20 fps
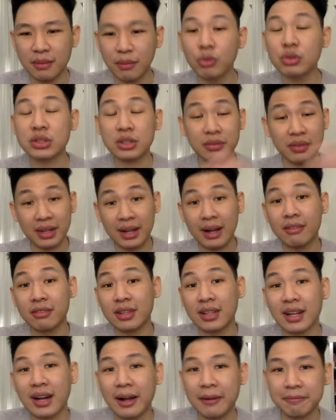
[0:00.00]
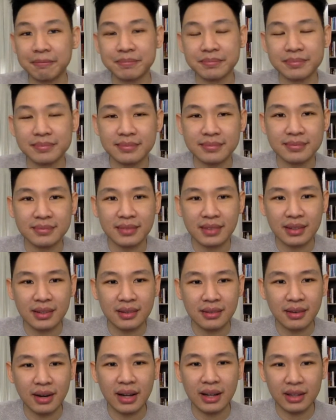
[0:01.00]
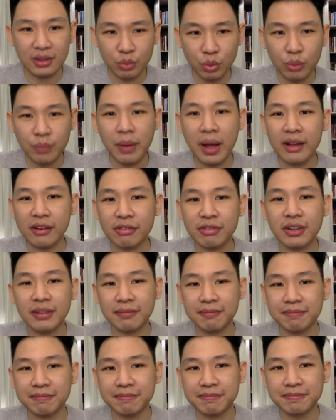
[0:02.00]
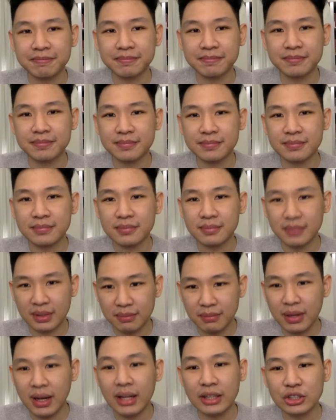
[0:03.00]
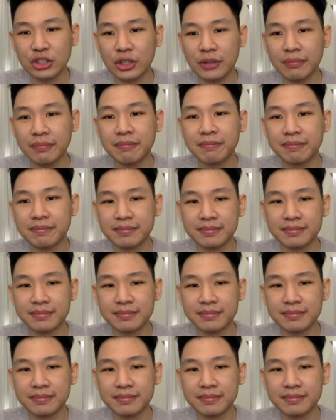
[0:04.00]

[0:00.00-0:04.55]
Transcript: Most of the counter, right, will benefit in Malaysia.